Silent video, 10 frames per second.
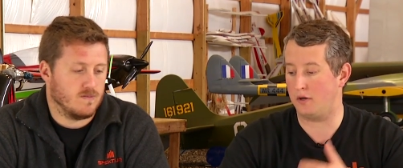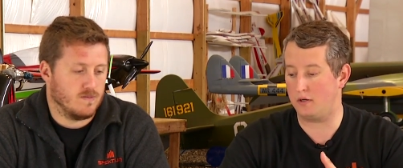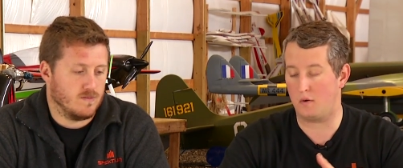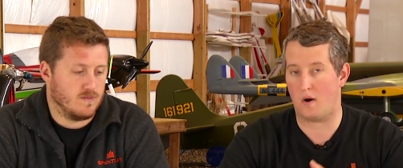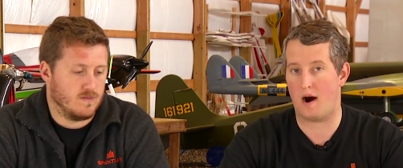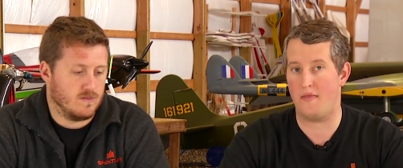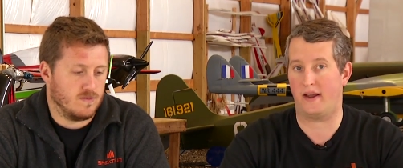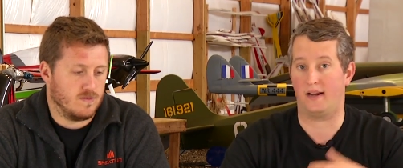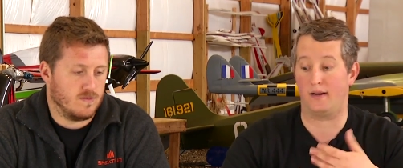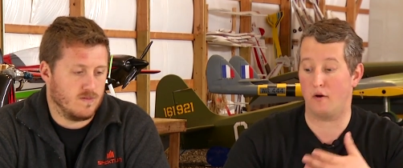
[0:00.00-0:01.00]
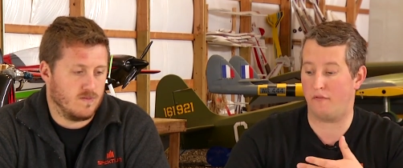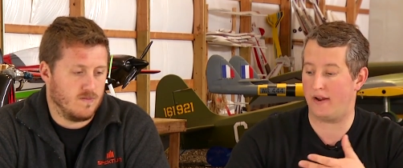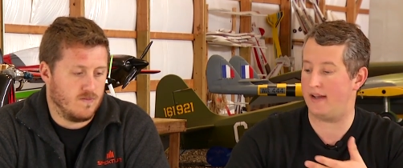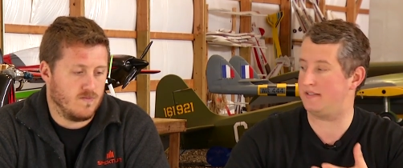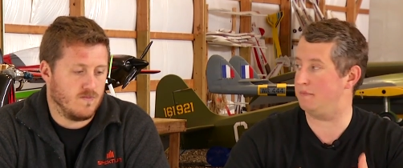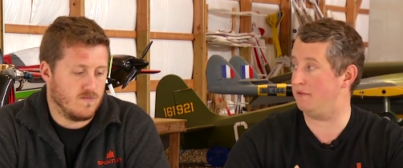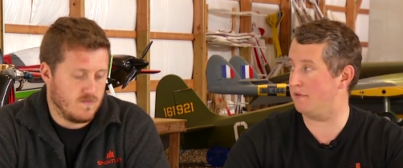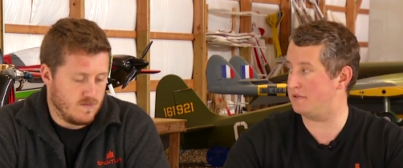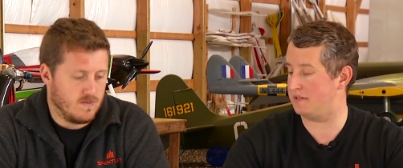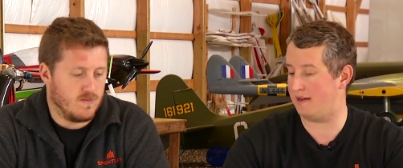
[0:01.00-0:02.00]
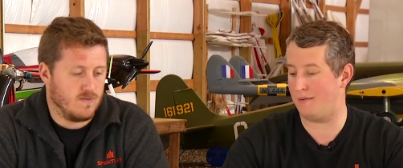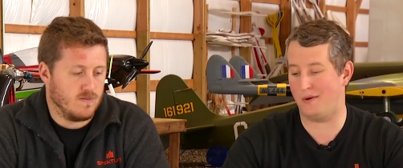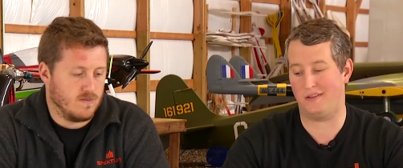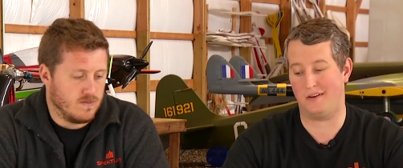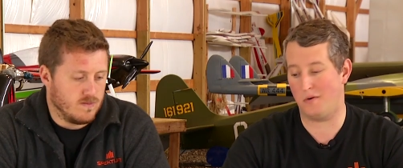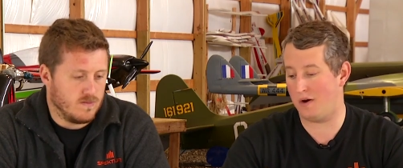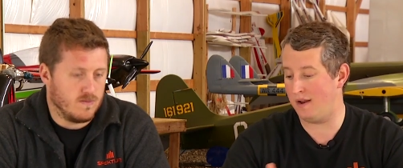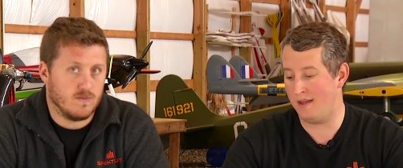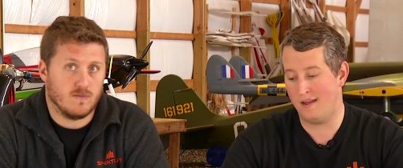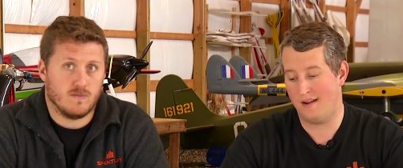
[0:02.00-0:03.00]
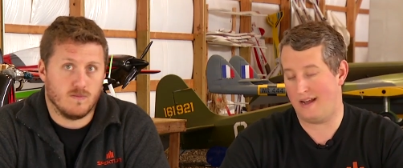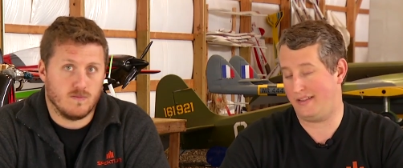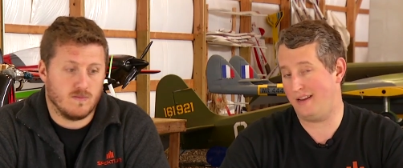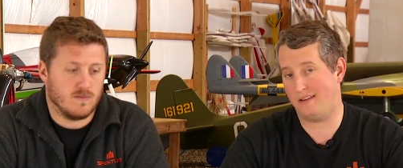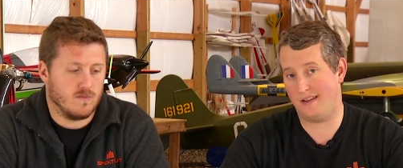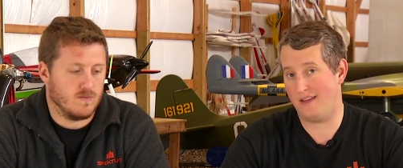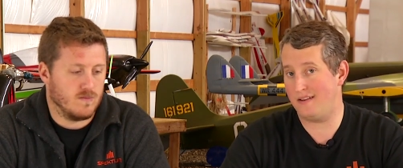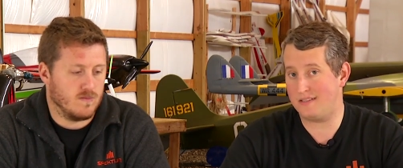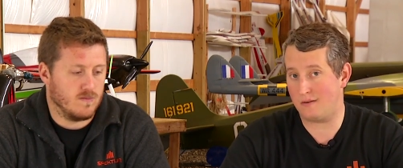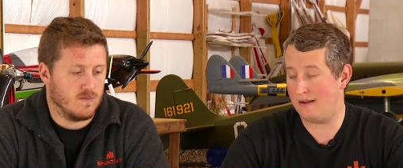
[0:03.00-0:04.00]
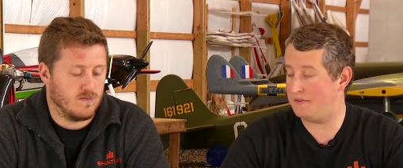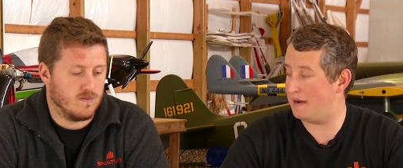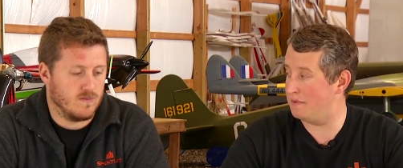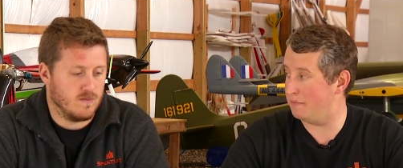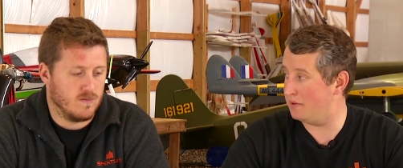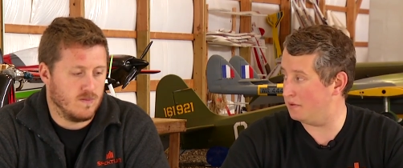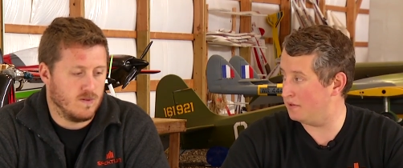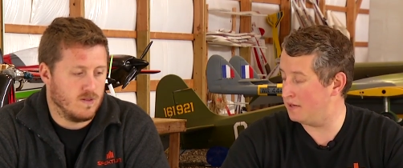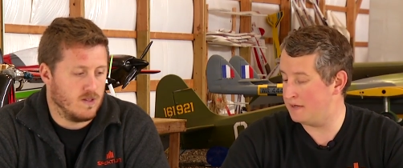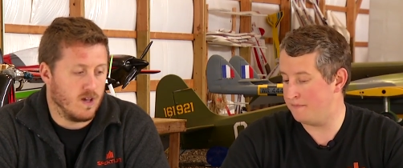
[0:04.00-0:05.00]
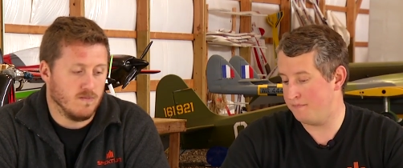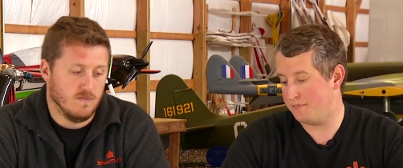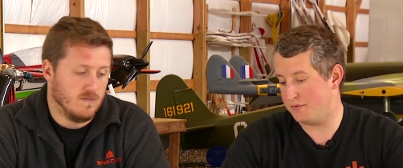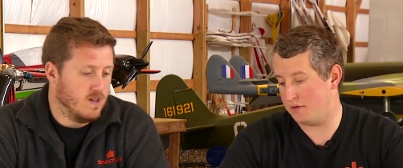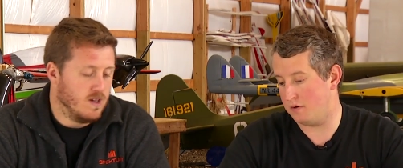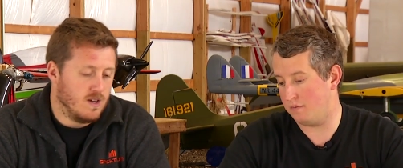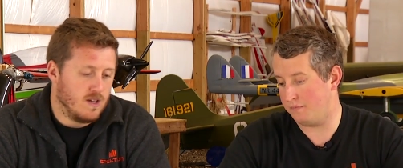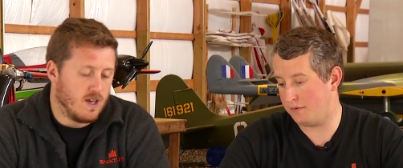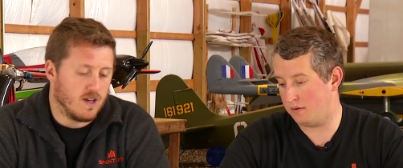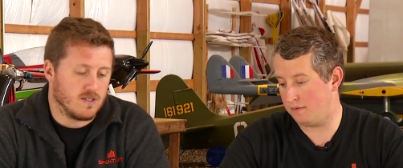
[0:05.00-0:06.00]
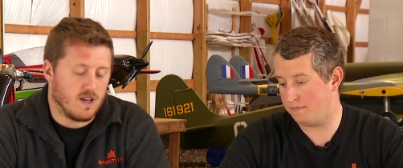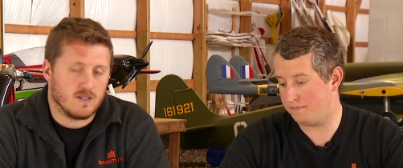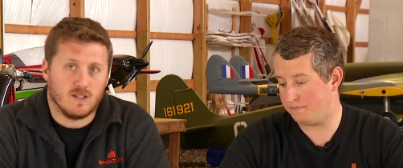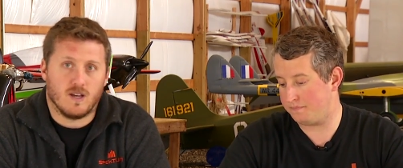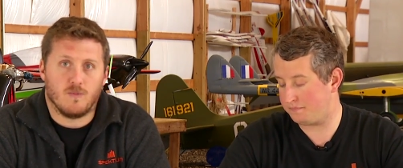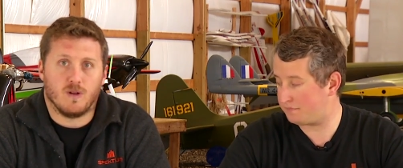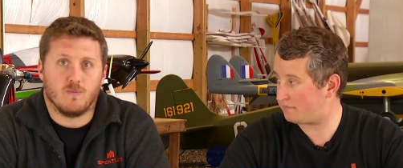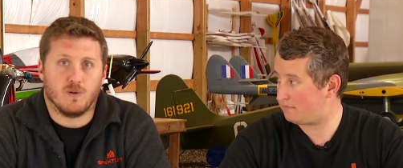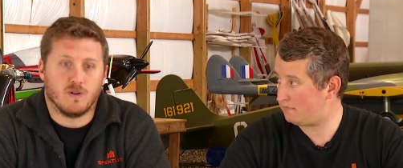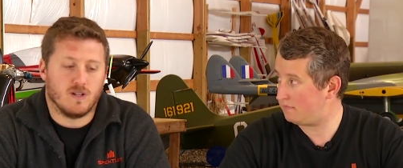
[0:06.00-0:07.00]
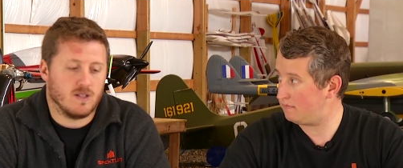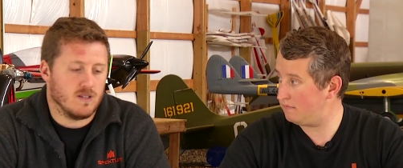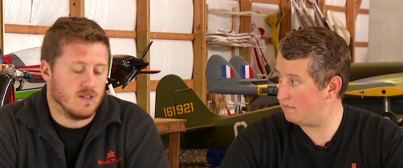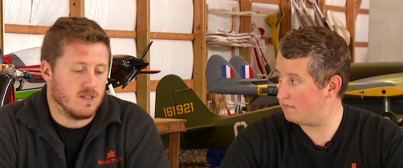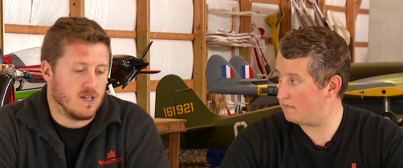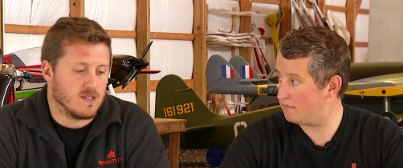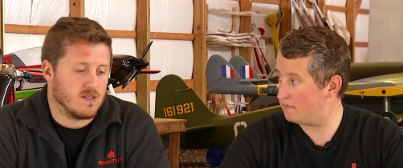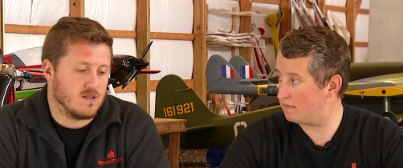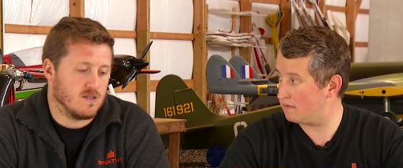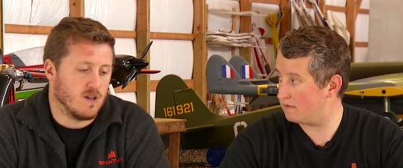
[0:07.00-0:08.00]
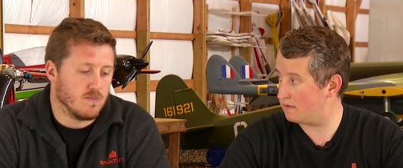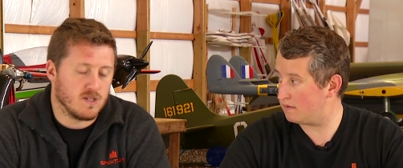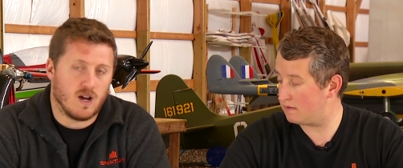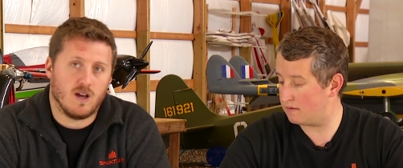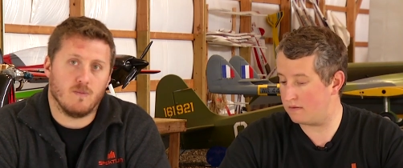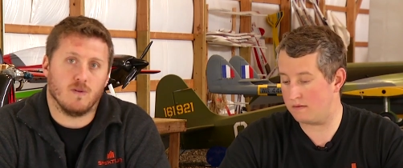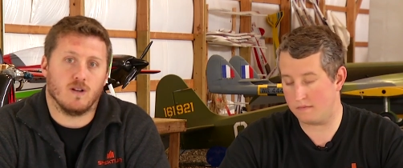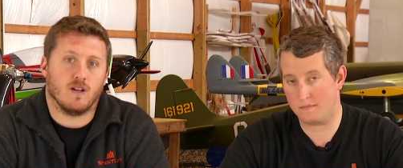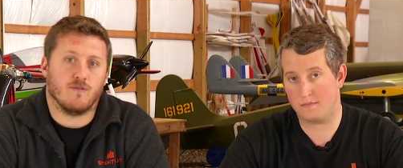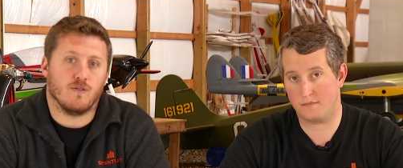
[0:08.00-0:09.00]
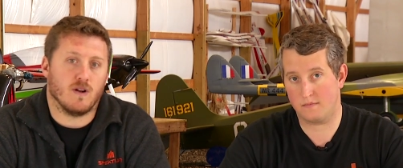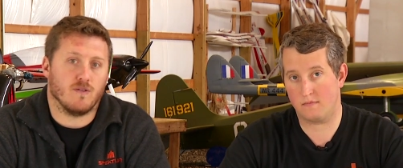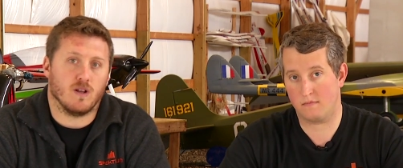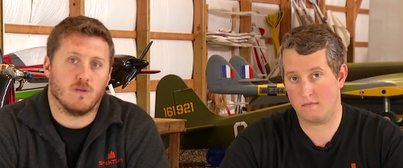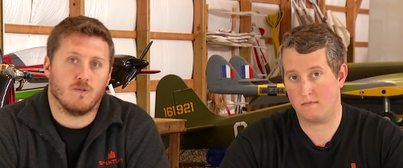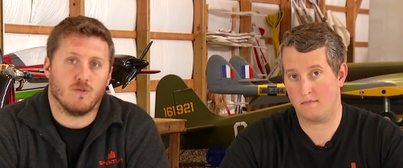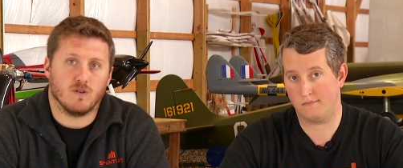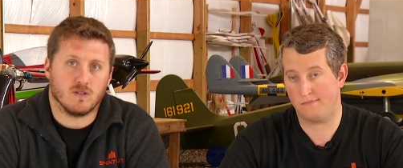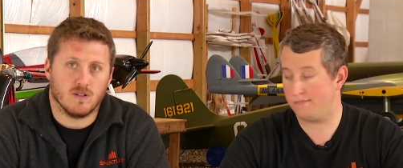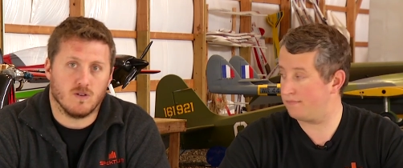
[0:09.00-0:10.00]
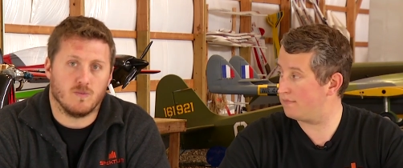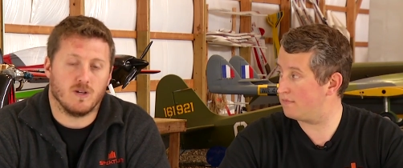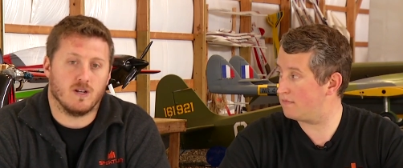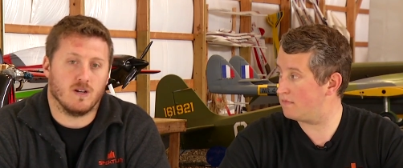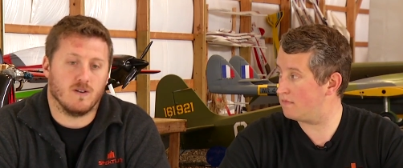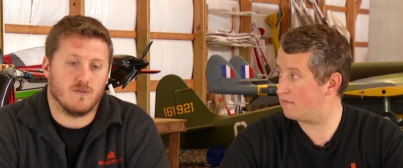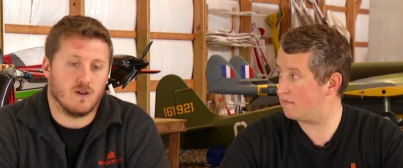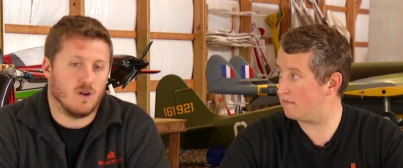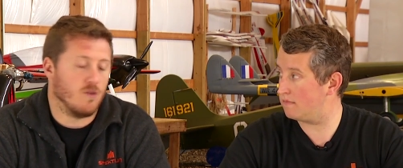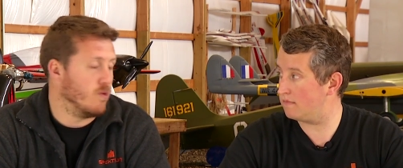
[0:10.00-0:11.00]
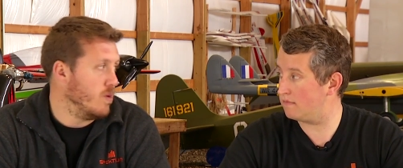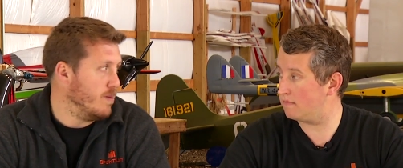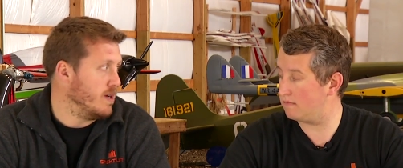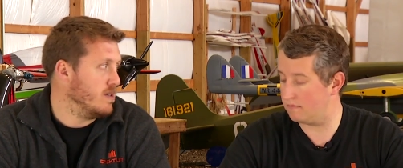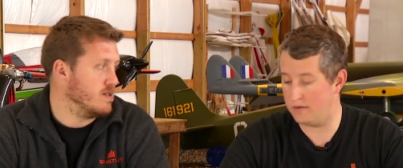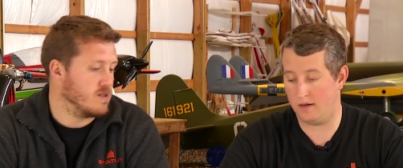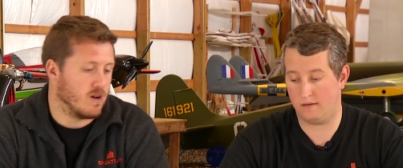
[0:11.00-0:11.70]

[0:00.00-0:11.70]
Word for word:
Speaker 1: a good quad that can go fast and be versatile, but you know what? At the end of the day, they just don't have time to build. Yeah. So.
Speaker 2: Yeah, exactly. I mean, building, it takes some time, and if you've never done before, it's a little bit of overwhelming
Speaker 1: to